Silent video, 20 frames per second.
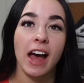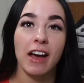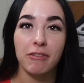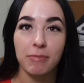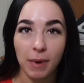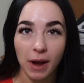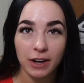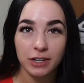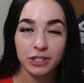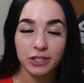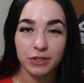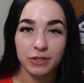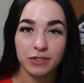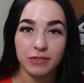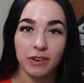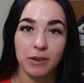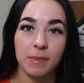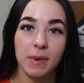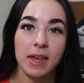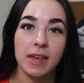I've bought shoes
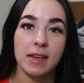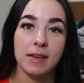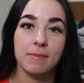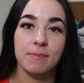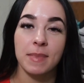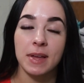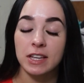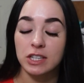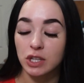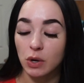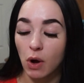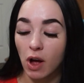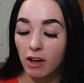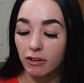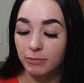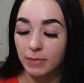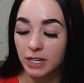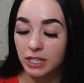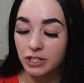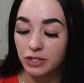from him, so all
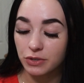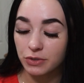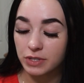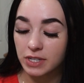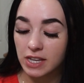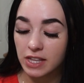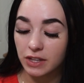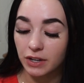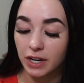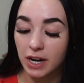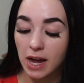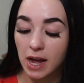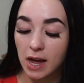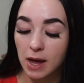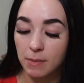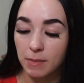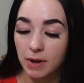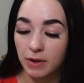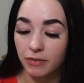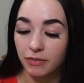of my shoes either
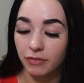come